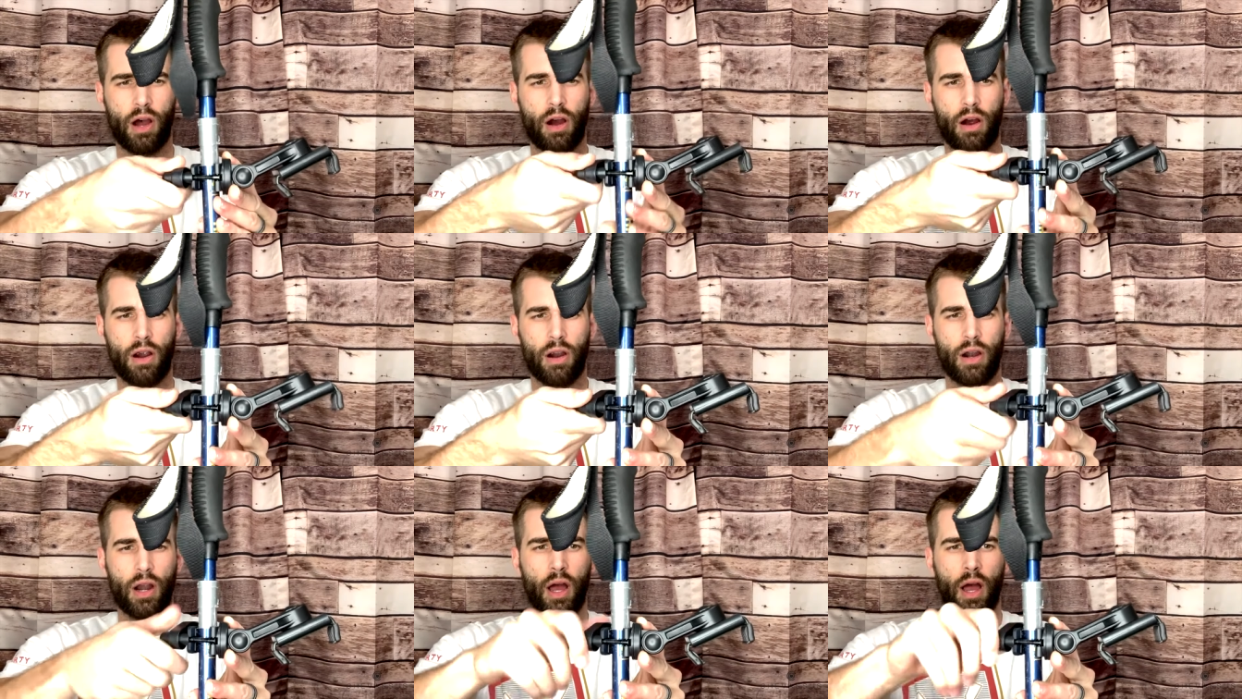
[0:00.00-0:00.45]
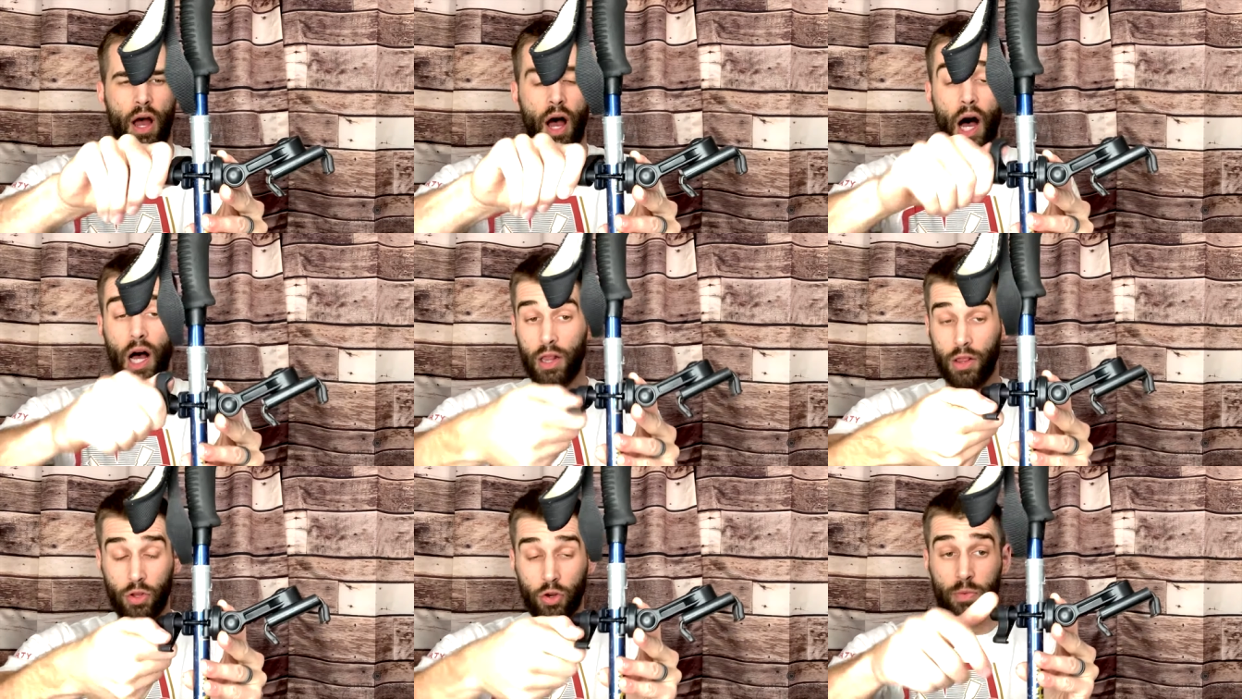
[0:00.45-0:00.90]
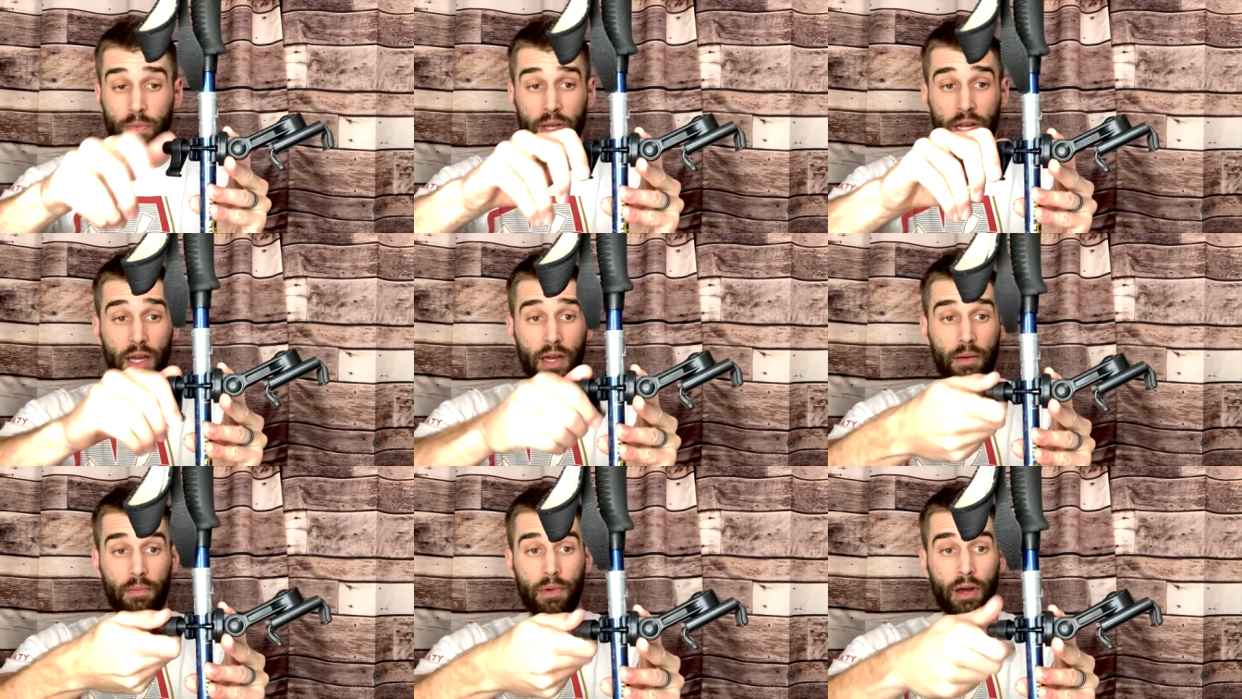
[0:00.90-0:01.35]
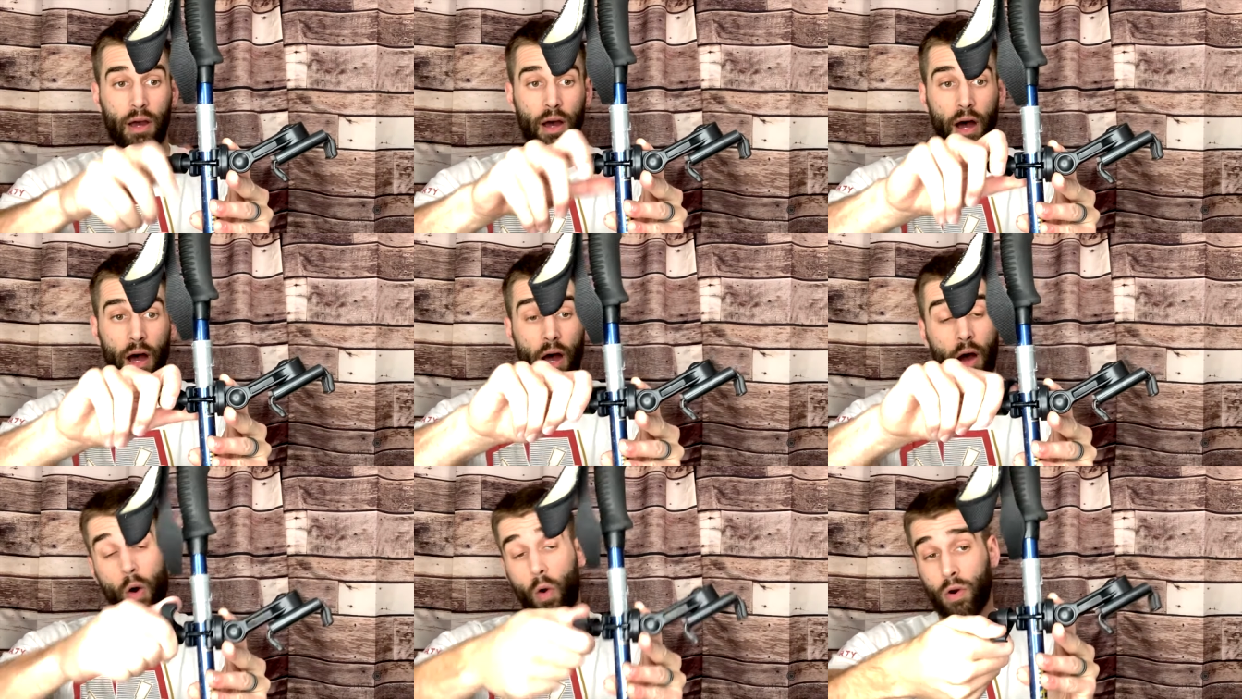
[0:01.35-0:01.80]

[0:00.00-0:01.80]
are aluminum uh,